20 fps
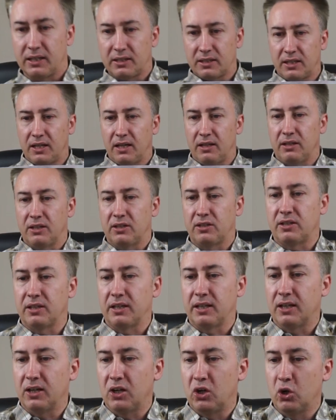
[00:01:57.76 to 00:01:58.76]
Let's get this
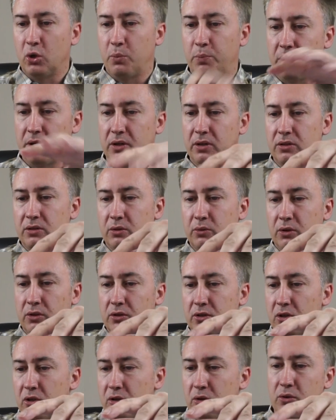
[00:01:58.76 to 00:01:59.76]
thing open. So we've
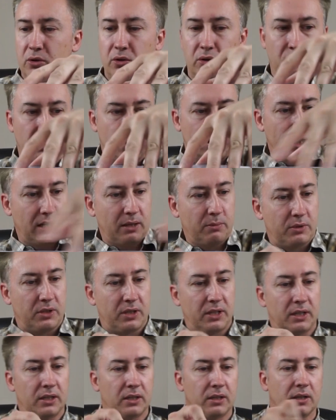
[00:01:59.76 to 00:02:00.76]
got two cut tabs
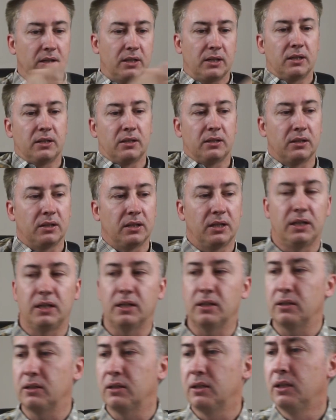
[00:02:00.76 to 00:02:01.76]
here and
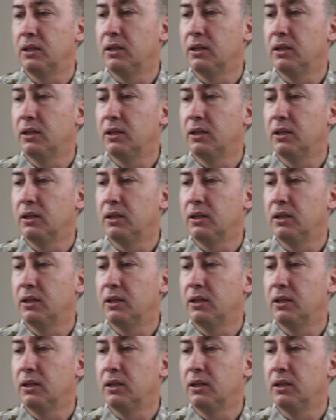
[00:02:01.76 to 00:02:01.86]
here.